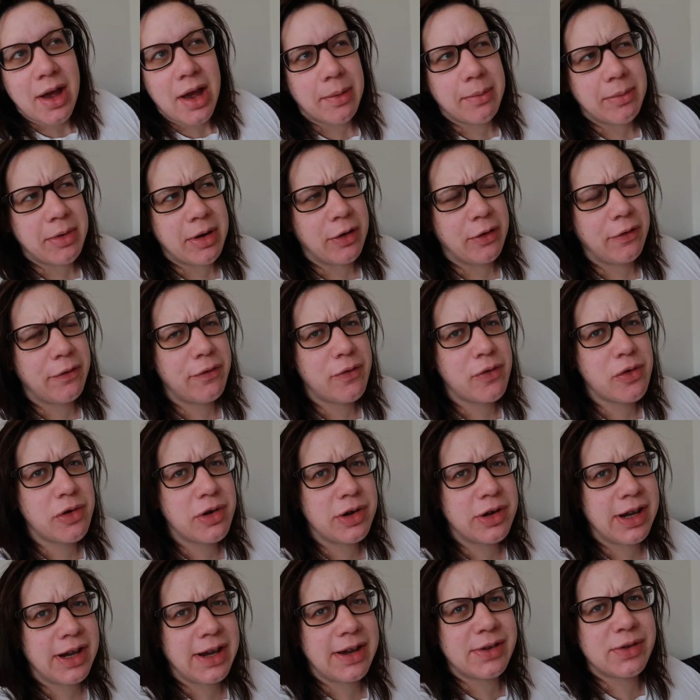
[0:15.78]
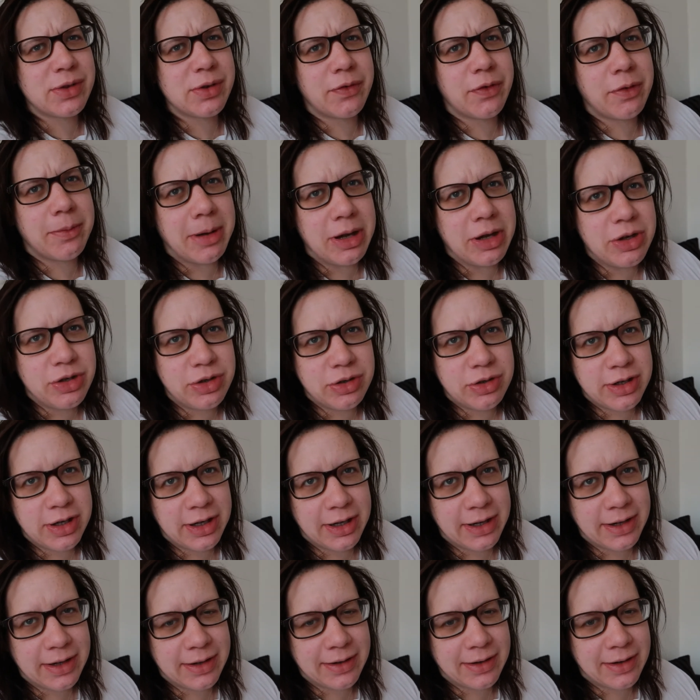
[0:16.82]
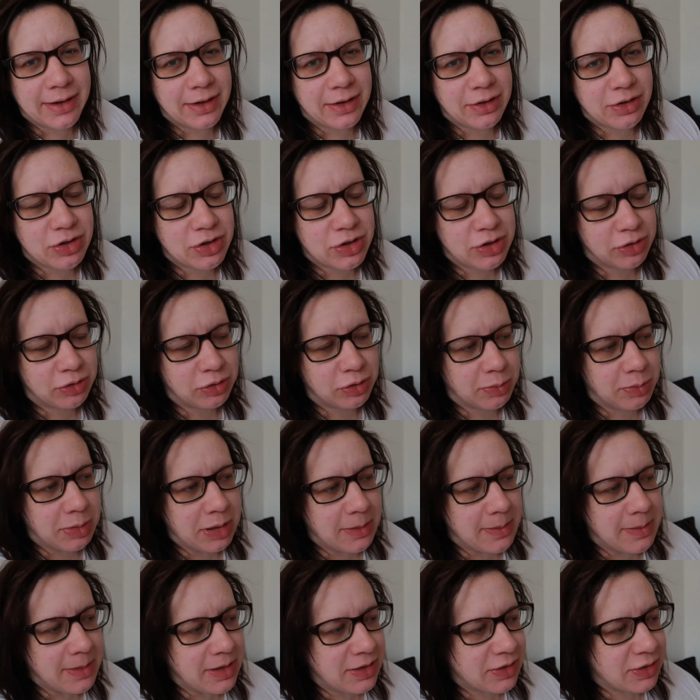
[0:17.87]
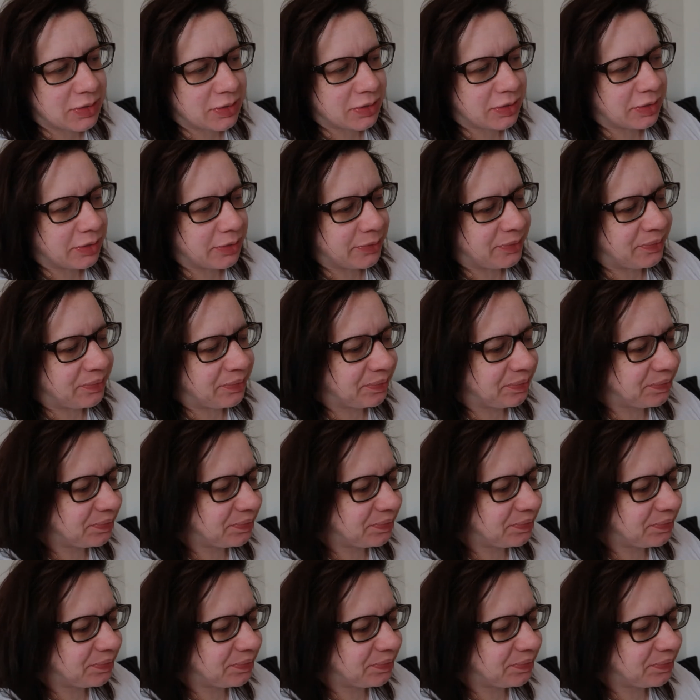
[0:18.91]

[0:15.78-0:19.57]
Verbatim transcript: I'm now four days over my due date and there's still no baby so